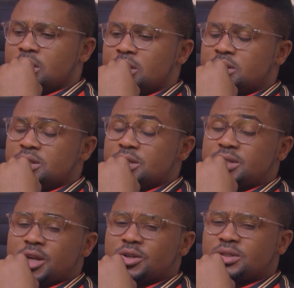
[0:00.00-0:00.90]
this is the
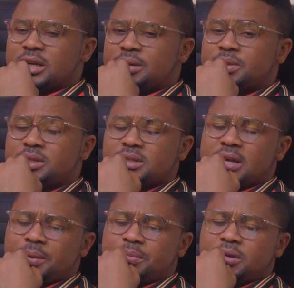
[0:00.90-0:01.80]
second time this is
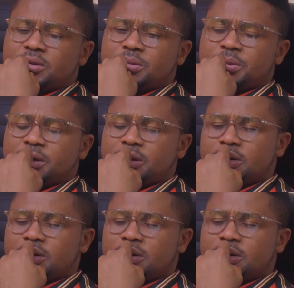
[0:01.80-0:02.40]
happening to me.